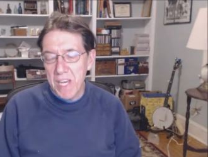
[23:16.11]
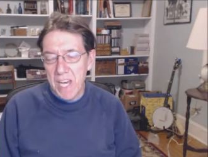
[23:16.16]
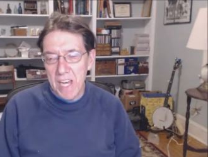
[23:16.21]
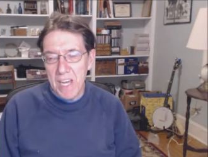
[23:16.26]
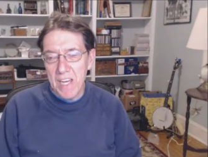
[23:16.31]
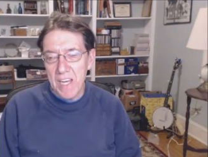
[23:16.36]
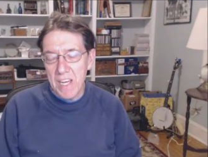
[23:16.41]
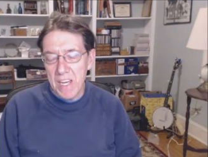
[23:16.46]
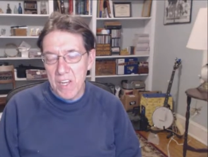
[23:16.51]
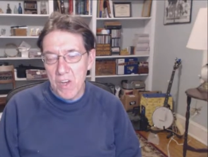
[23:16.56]
A
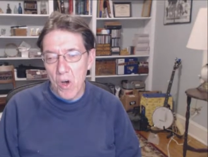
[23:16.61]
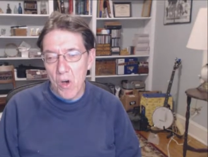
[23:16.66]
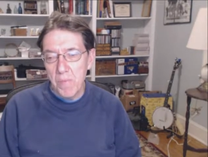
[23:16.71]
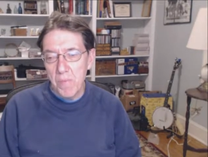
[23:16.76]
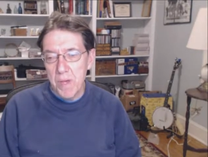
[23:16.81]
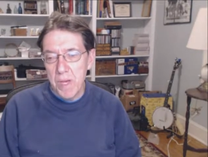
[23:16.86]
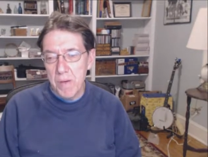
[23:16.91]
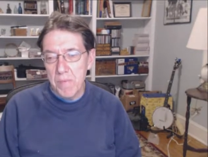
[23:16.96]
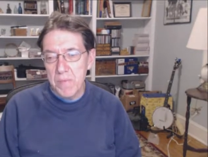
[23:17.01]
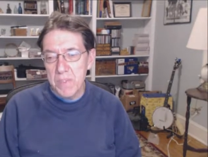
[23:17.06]
guy
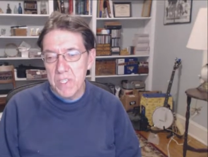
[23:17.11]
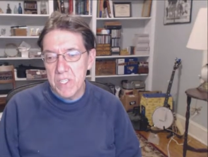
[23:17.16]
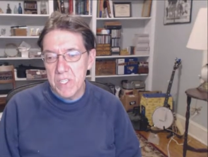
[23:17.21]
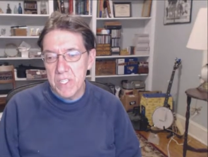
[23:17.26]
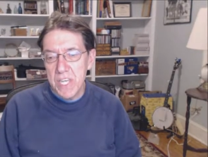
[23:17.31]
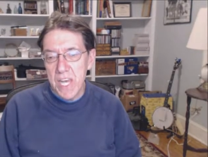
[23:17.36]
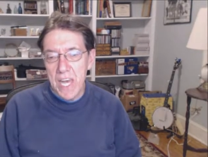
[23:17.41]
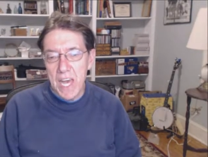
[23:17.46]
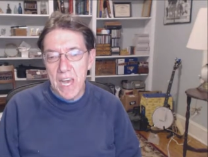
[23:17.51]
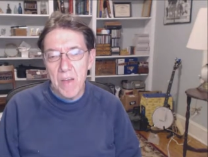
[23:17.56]
called me up and
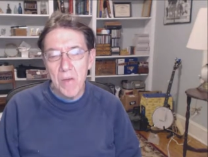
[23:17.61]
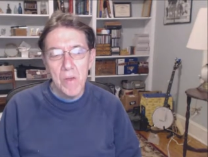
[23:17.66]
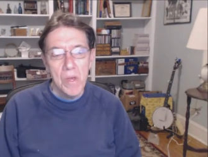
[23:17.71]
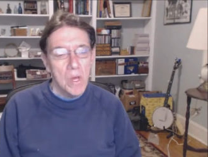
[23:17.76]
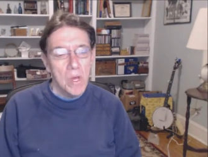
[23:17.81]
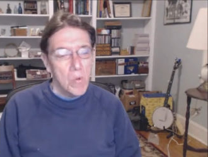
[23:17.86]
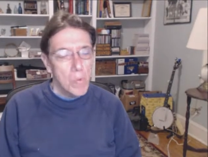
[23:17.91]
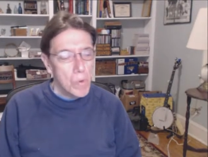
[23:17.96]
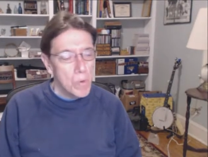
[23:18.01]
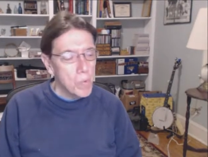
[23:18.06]
says,
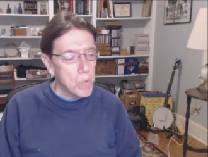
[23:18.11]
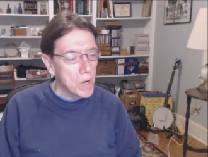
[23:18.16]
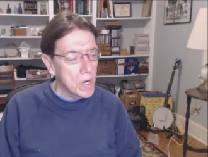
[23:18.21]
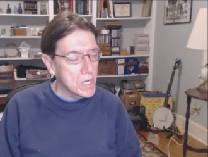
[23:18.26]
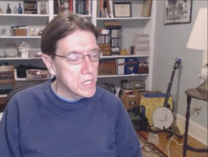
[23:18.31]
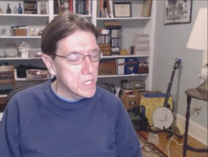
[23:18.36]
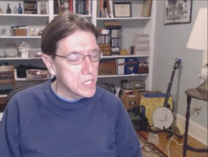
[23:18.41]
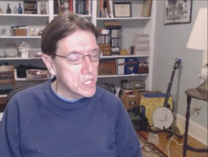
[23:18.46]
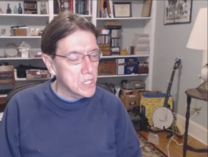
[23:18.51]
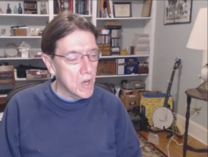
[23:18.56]
"Hey, we
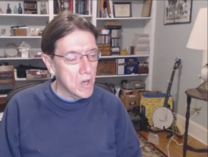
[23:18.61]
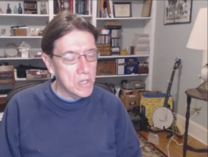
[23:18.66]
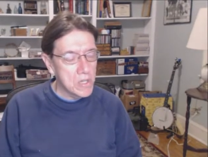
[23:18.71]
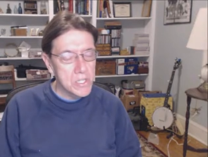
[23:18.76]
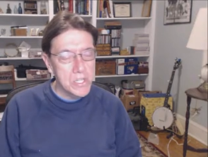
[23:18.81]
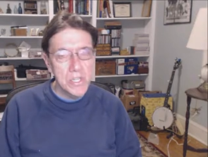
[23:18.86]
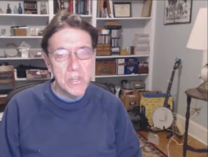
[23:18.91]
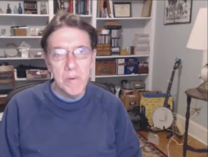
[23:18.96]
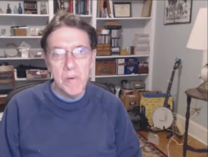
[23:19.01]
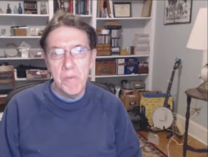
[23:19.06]
wanted to
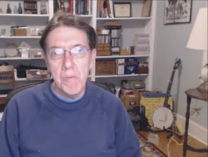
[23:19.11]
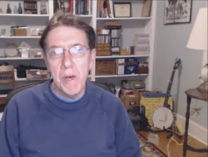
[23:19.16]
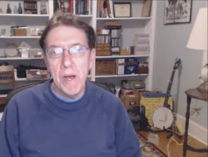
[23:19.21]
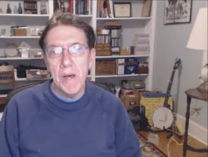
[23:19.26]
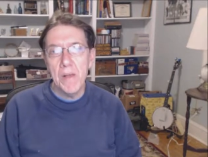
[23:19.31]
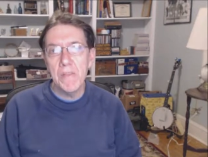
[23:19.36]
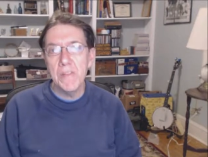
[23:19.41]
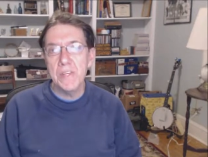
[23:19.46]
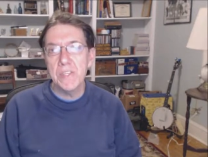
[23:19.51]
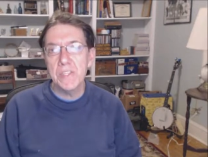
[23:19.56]
talk to you
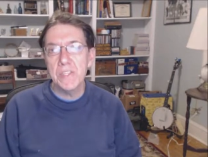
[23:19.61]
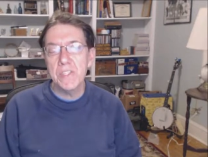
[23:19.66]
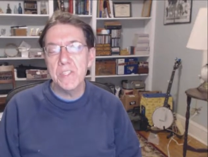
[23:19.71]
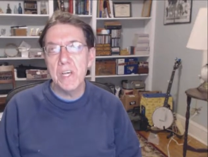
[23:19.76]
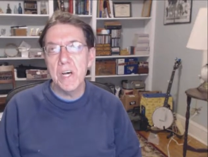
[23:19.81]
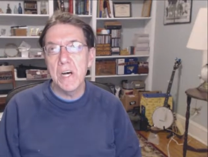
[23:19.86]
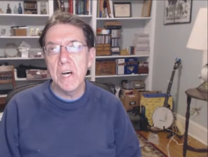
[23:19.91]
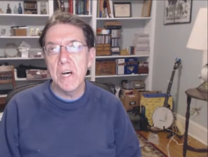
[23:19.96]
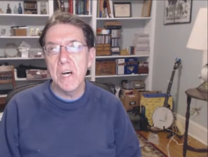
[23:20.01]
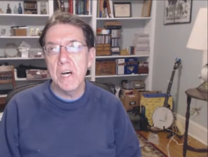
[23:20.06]
about
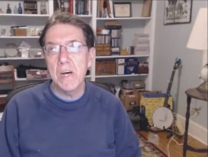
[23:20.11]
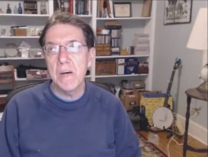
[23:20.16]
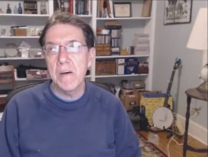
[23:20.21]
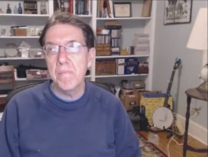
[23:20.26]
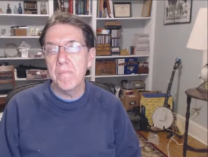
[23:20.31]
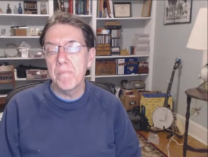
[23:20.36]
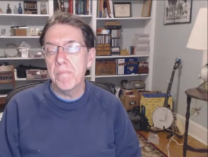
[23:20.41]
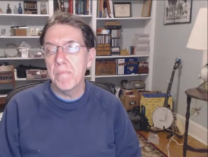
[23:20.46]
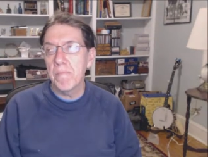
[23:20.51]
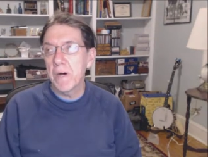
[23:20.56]
this.
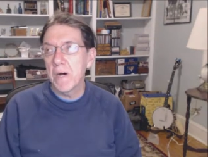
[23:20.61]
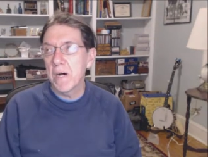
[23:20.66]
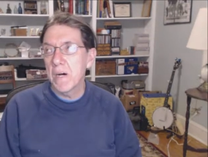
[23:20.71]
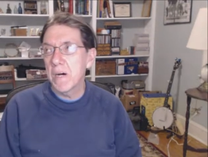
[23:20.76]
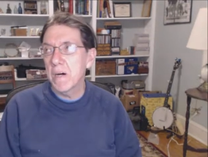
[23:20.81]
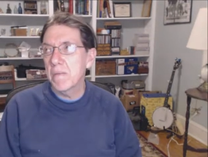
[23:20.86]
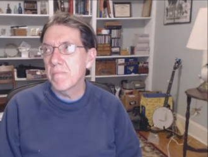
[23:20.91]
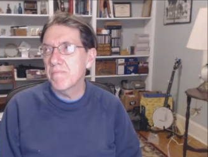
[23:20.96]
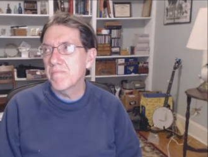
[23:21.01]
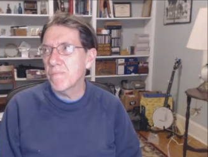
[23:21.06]
Uh,
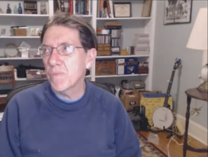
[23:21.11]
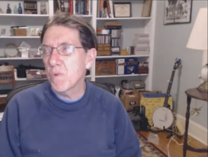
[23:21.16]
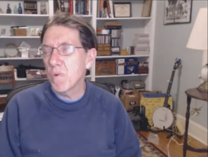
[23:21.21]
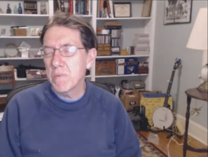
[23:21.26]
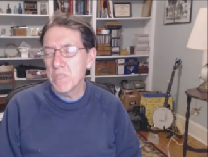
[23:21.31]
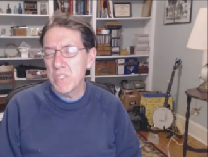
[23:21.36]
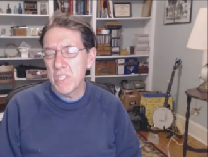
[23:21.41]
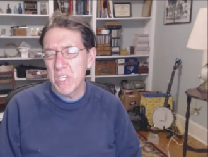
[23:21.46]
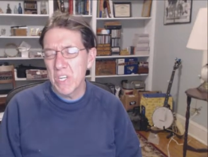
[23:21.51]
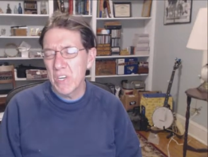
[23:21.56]
um,
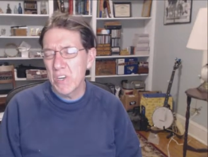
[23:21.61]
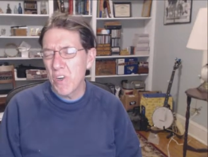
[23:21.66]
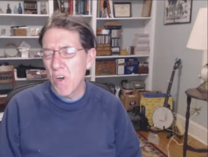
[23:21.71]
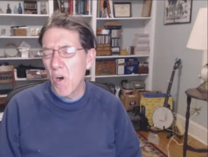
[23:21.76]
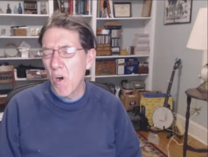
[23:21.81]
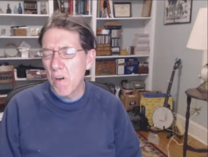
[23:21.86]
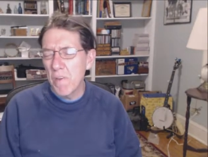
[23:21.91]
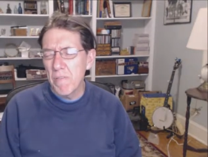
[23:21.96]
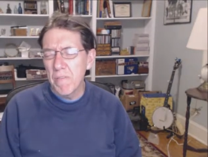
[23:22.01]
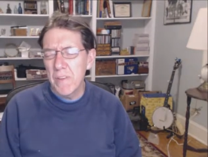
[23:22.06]
what was it? An
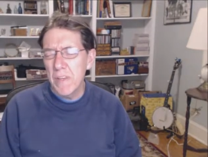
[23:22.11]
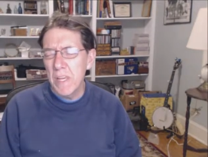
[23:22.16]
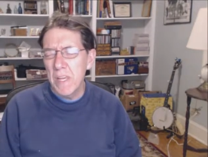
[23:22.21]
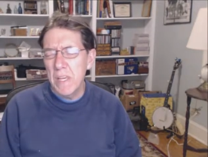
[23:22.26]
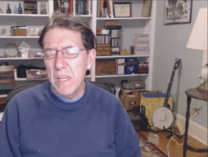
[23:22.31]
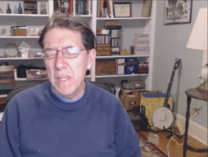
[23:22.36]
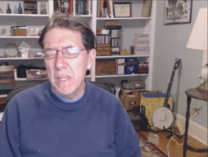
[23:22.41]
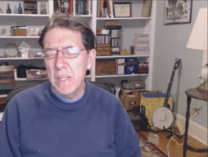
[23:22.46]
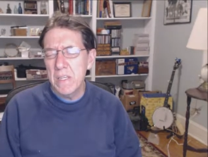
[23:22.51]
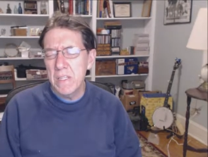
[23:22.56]

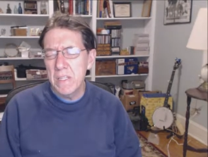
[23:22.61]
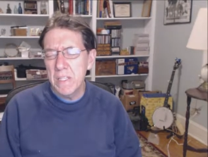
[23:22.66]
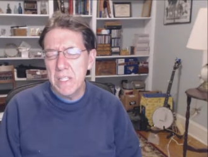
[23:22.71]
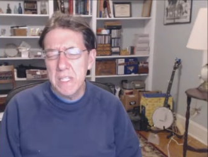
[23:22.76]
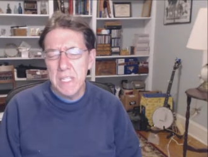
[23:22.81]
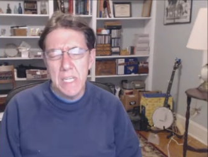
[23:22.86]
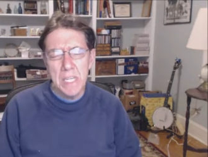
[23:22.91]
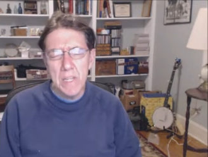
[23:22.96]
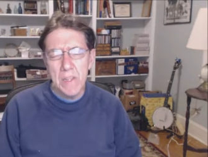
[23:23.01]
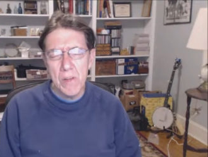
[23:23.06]
RV
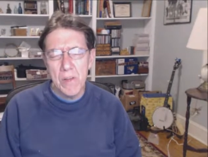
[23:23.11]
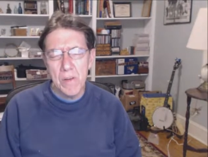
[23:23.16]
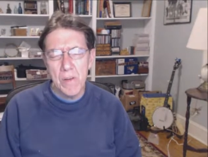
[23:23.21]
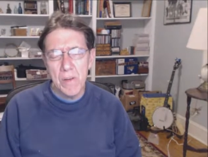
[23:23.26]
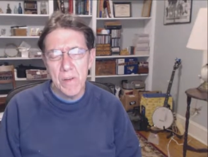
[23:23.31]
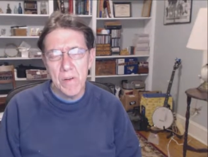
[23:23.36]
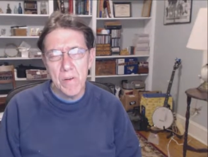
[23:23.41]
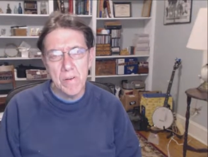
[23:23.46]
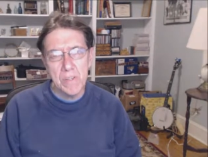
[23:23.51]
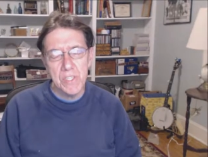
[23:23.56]

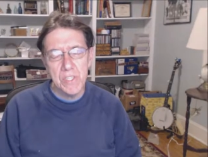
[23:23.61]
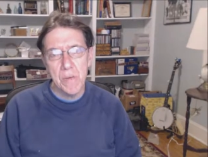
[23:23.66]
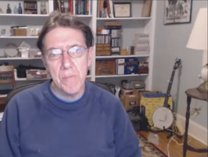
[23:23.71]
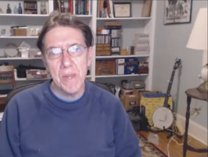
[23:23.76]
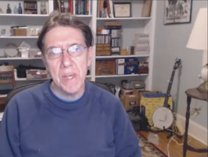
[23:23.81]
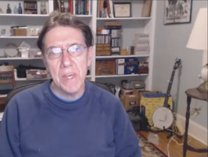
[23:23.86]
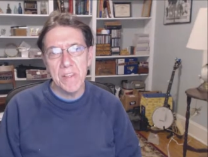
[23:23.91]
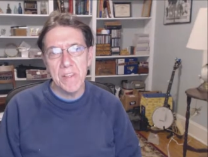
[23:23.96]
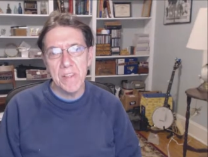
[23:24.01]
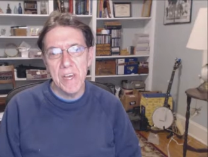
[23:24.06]
dealer or
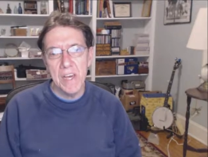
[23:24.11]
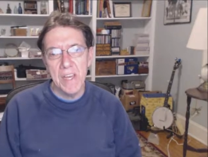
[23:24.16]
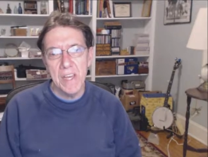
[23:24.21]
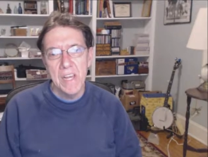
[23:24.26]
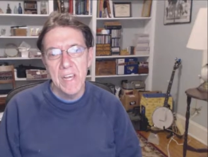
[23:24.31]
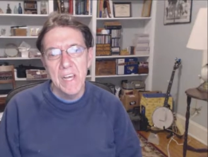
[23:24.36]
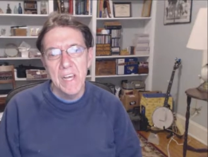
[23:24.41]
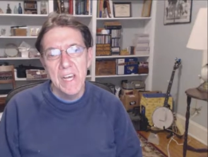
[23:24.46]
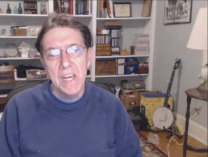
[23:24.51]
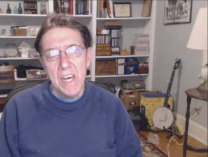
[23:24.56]
something like
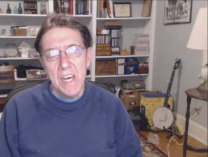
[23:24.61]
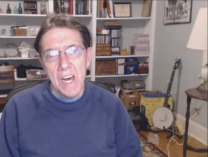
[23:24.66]
that."